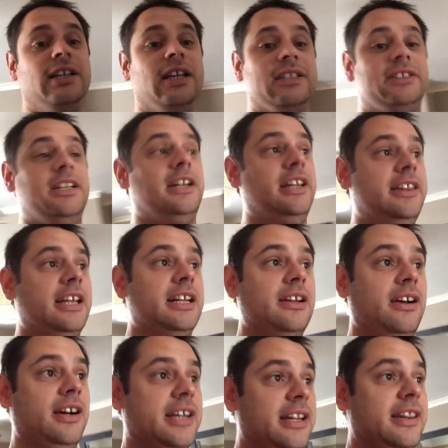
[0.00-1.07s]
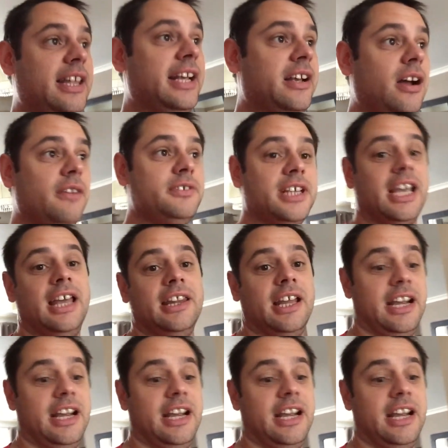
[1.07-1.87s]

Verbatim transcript: that's the only thing that I can think of to get